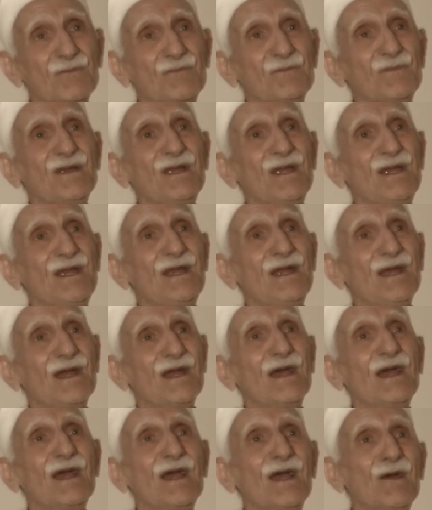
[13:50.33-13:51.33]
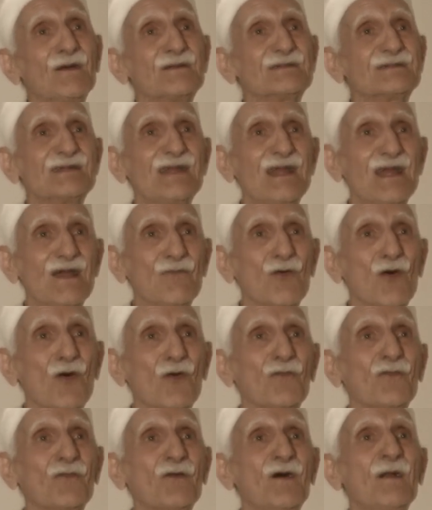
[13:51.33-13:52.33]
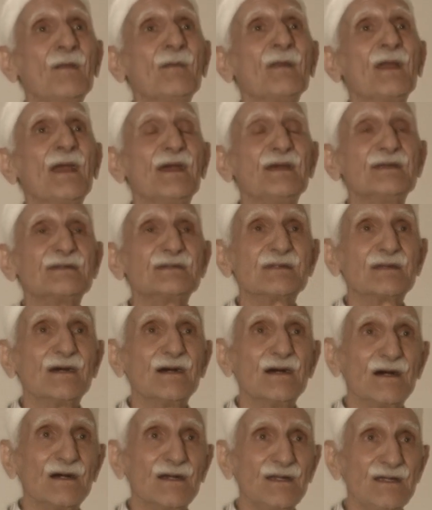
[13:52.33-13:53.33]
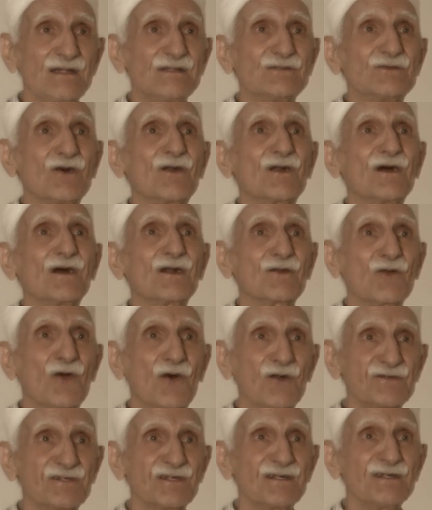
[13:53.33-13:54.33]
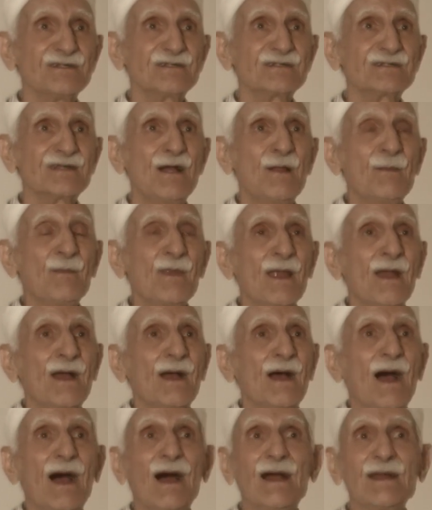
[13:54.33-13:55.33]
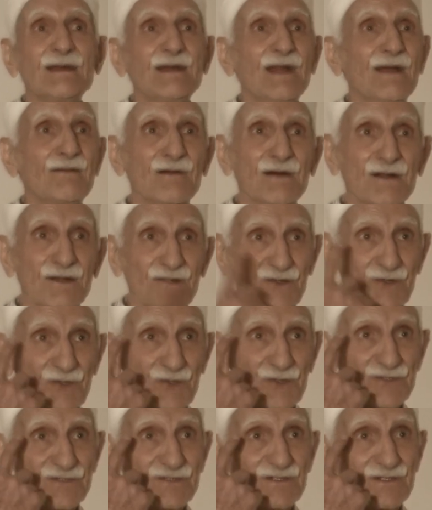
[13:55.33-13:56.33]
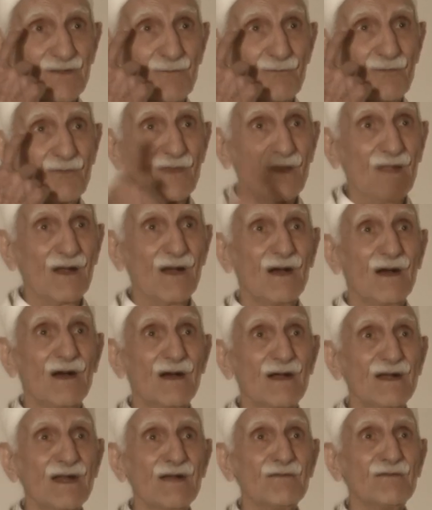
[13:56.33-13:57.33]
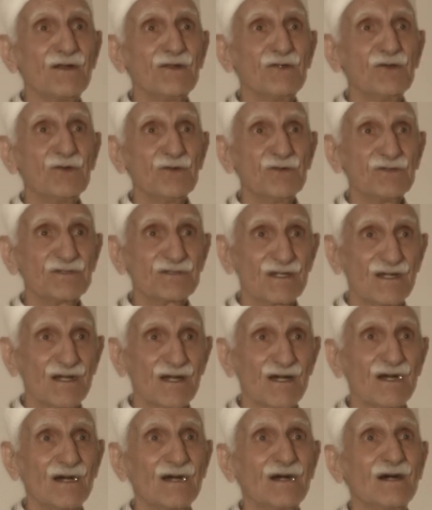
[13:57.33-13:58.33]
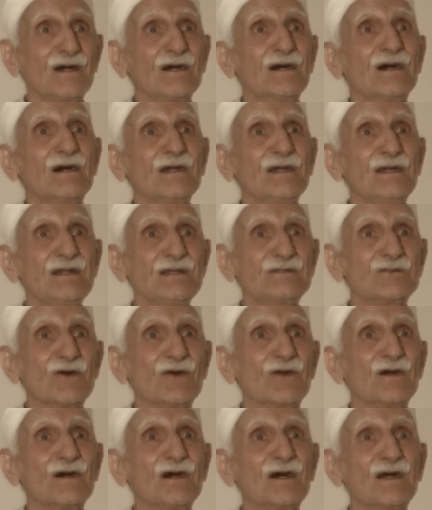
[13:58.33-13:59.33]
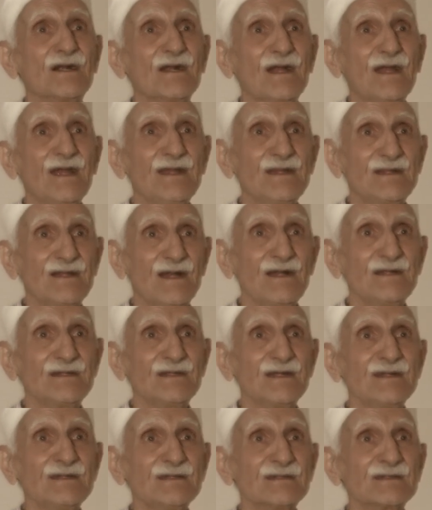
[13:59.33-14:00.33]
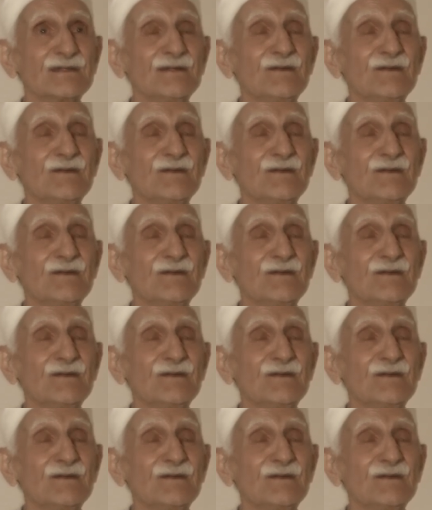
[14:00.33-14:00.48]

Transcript: be a slave of his or her conscience, and never use his or her intelligence,